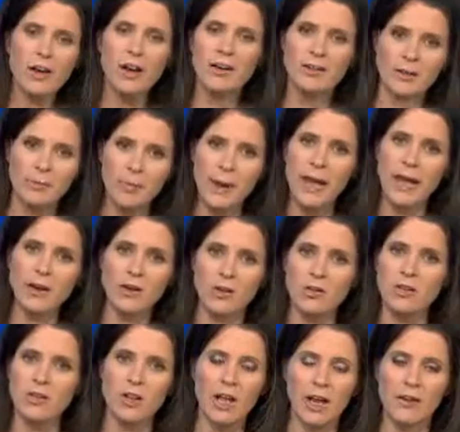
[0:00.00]
talk to
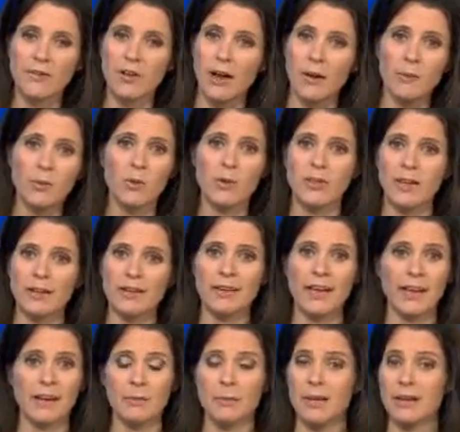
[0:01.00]
bankers, a lot of times what they
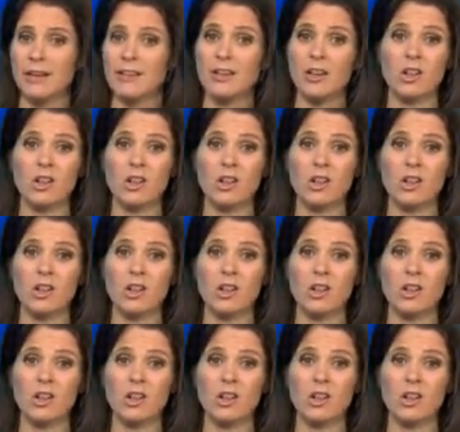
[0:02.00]
say to me is,